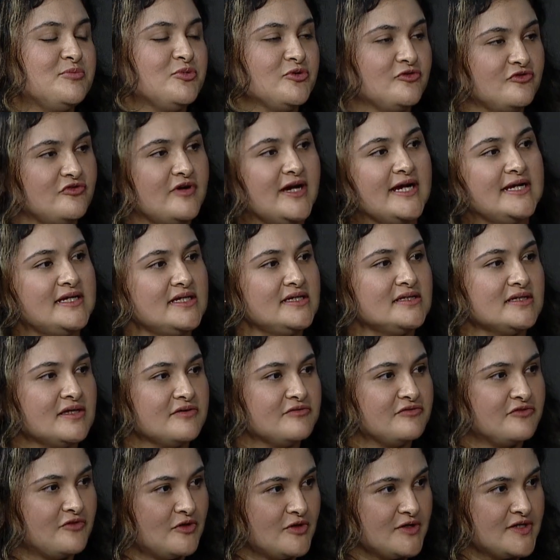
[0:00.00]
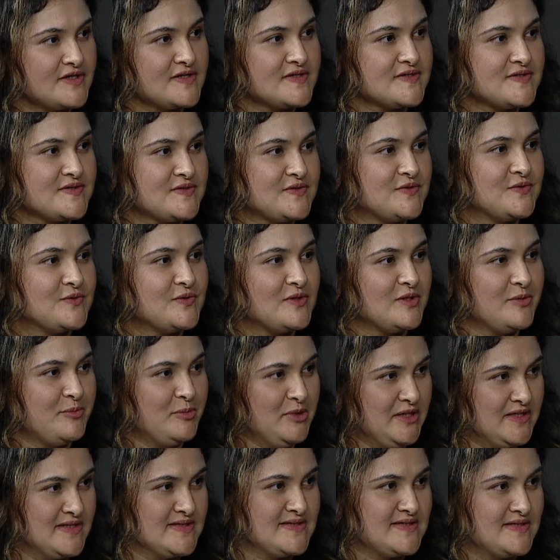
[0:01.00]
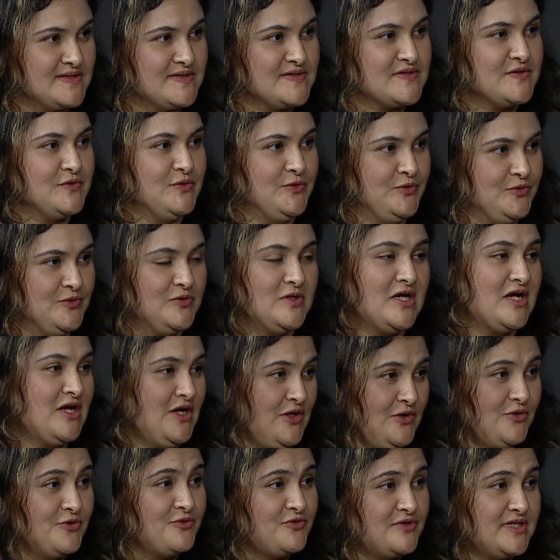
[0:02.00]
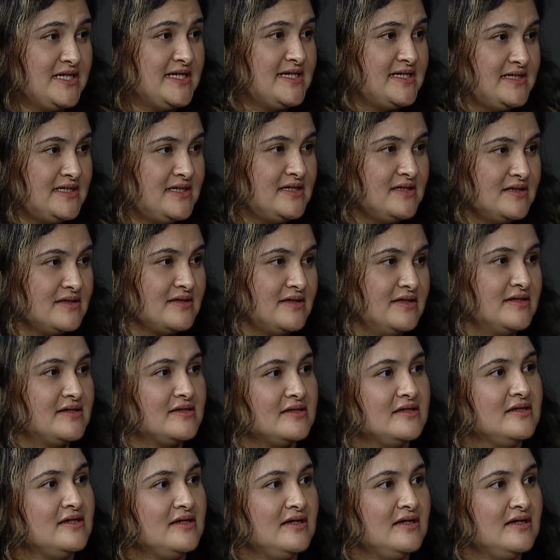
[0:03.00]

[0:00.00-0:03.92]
providing that voice to the persons who really need that.